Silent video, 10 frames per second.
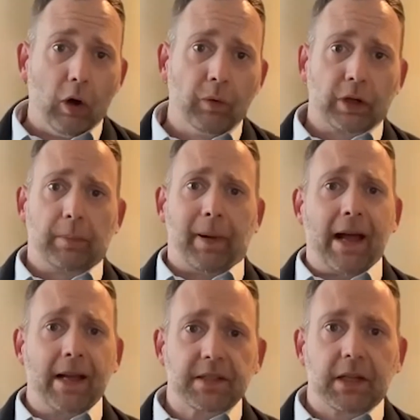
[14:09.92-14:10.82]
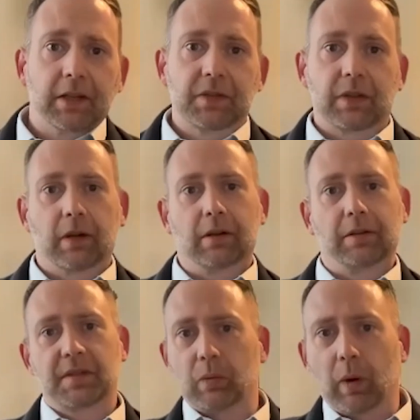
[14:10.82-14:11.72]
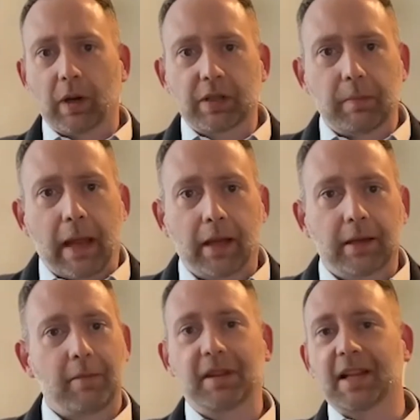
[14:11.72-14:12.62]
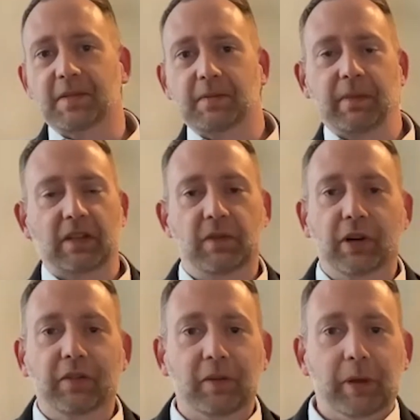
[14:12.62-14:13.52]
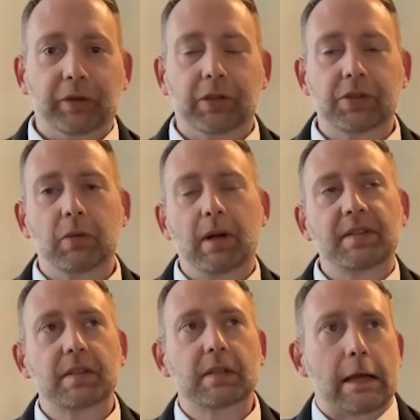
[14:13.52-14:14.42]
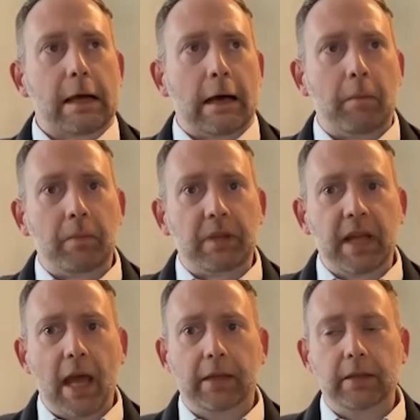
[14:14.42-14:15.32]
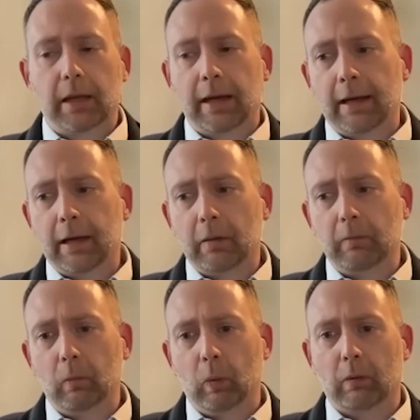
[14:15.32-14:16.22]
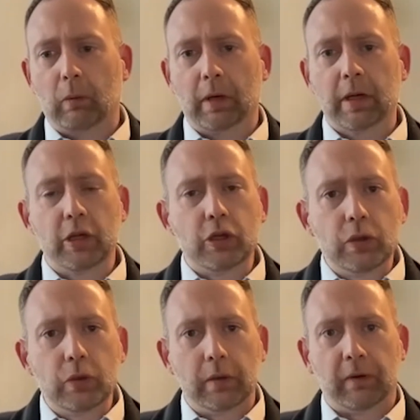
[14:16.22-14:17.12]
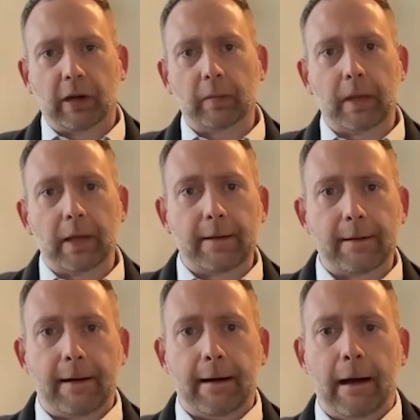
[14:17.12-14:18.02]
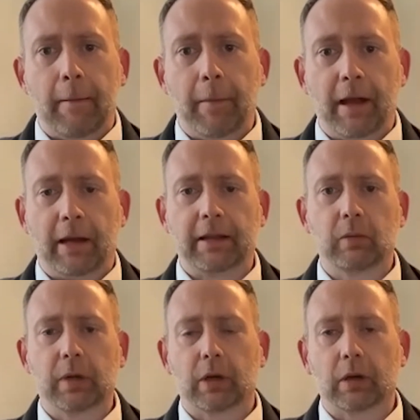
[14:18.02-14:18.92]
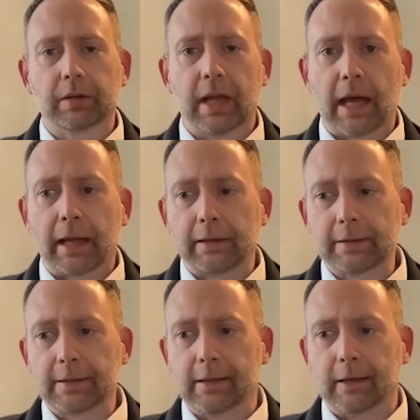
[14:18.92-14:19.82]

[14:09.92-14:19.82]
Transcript: overcapacity concerns and where demand, that's very familiar to us. Yet we're in a new environment. And I think we heard that